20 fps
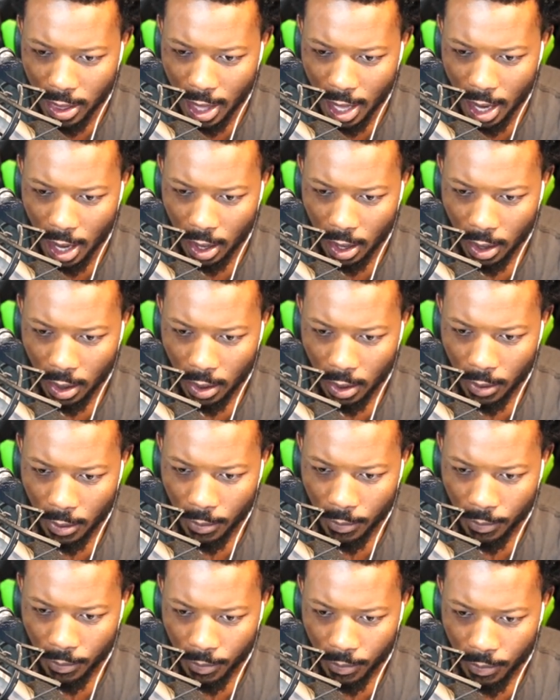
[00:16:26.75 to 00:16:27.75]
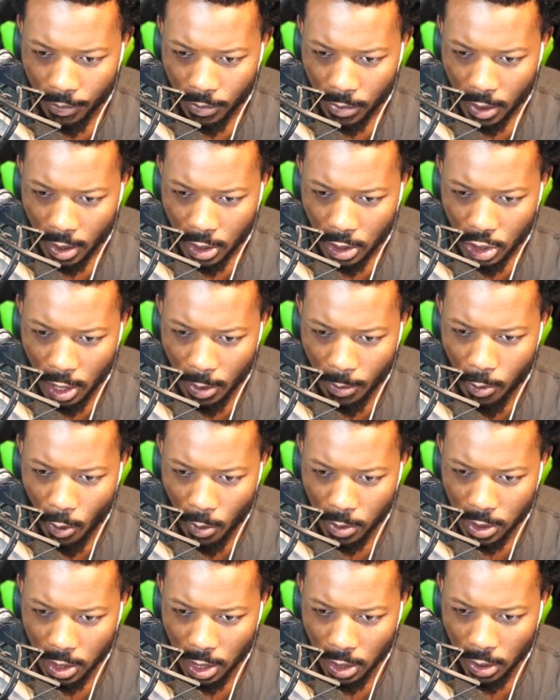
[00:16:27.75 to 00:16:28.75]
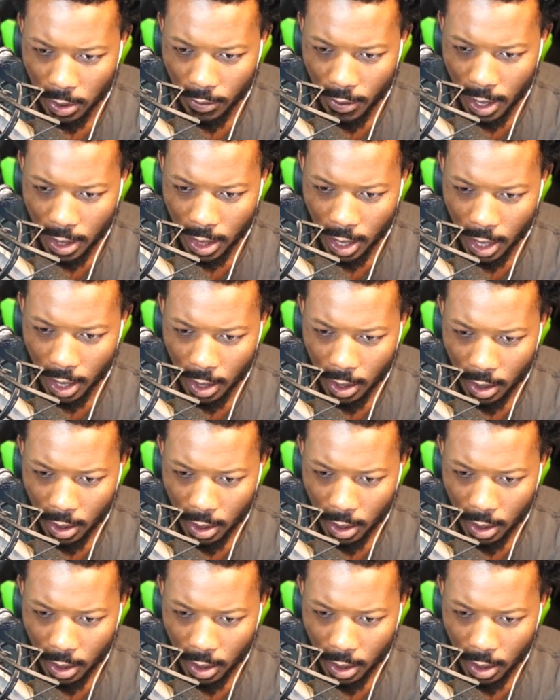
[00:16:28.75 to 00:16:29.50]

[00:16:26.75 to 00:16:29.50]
there. Checkpoint was literally right there.